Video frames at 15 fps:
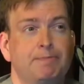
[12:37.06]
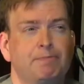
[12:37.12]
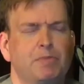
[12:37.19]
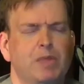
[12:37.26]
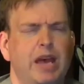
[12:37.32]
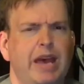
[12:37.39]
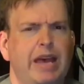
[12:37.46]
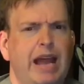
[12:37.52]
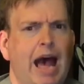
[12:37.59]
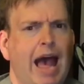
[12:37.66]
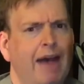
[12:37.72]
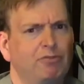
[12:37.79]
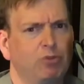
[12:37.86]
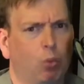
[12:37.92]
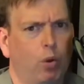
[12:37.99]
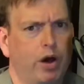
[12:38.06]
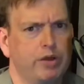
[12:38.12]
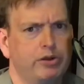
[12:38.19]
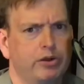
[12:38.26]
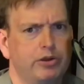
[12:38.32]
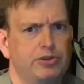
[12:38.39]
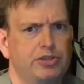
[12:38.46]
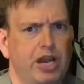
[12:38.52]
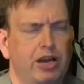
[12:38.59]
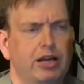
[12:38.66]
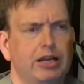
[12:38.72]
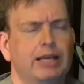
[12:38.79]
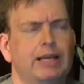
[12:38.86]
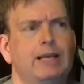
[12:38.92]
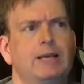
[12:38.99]
And I have to wonder, Jarrett,
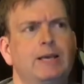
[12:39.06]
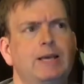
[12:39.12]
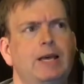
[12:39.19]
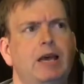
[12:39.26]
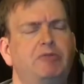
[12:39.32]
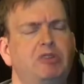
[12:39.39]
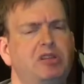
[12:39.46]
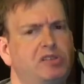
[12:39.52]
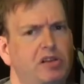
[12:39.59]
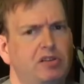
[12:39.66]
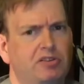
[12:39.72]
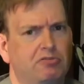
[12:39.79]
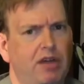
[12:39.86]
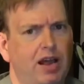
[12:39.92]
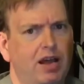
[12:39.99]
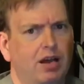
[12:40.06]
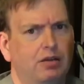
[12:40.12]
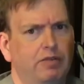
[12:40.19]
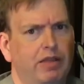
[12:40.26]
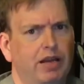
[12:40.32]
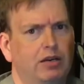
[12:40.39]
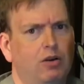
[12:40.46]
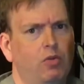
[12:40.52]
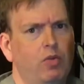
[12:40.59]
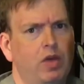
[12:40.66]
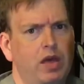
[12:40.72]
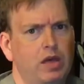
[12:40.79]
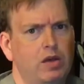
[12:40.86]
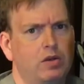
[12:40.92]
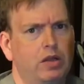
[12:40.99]
if he sits around there on the
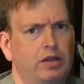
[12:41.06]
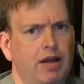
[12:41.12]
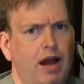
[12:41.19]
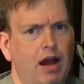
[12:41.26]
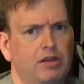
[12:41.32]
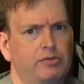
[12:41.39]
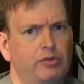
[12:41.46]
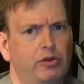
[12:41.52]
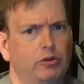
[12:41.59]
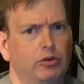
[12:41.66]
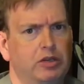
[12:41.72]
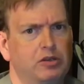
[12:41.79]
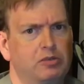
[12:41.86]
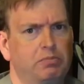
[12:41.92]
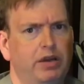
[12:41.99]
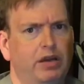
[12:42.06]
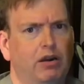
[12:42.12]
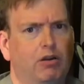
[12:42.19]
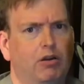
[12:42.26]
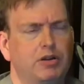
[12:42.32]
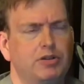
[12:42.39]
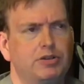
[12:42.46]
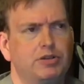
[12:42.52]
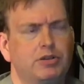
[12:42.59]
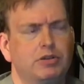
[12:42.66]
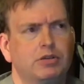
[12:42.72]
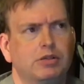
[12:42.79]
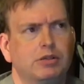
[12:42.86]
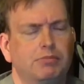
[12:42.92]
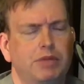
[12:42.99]
hill in Knoxville in his big orange
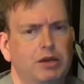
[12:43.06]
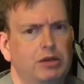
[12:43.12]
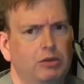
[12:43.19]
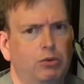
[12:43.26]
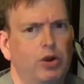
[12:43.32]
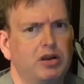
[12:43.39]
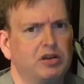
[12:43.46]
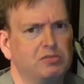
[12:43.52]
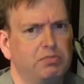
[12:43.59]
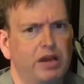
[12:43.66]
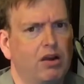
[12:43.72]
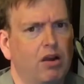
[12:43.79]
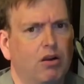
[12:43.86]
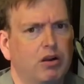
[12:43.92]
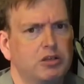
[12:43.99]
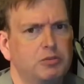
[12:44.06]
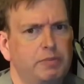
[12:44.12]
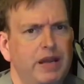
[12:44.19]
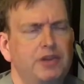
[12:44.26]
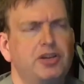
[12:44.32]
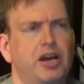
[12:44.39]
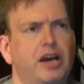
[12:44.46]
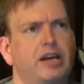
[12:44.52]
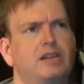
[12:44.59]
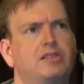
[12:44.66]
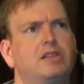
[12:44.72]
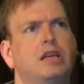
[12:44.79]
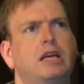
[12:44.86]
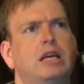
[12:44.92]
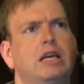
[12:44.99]
and wearing his big orange PJs,
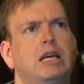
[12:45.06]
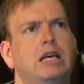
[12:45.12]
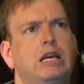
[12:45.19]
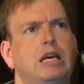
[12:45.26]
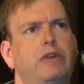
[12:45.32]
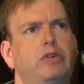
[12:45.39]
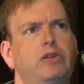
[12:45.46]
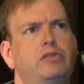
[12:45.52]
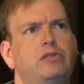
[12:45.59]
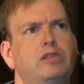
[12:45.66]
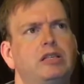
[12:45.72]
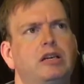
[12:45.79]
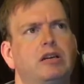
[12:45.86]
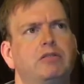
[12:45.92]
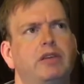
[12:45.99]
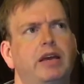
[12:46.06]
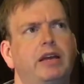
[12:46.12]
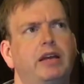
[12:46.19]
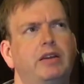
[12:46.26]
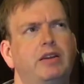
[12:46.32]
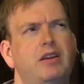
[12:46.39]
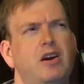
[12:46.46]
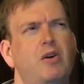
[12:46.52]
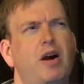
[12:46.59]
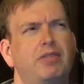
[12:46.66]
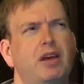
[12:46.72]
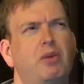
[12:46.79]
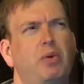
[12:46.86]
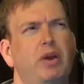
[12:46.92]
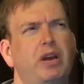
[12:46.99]
if he's sitting there thinking, I
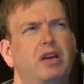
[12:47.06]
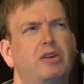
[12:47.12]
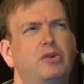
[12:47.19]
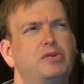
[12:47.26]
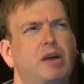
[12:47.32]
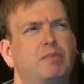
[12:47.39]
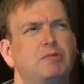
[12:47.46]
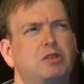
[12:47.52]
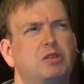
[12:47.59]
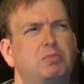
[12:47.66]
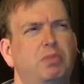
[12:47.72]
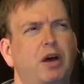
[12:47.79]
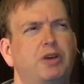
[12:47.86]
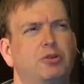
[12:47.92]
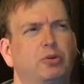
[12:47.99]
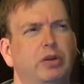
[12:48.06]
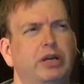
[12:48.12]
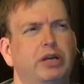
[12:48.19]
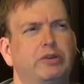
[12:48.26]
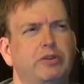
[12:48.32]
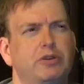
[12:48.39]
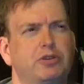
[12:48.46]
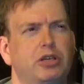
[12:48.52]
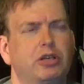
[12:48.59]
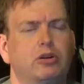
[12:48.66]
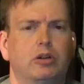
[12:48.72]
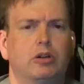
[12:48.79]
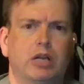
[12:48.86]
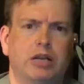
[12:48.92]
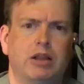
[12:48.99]
think we can do something special here this
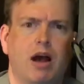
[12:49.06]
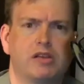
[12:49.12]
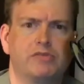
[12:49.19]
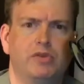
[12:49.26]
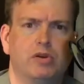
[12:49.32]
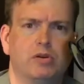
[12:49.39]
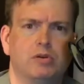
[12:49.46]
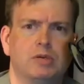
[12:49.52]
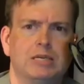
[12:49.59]
year in Knoxville.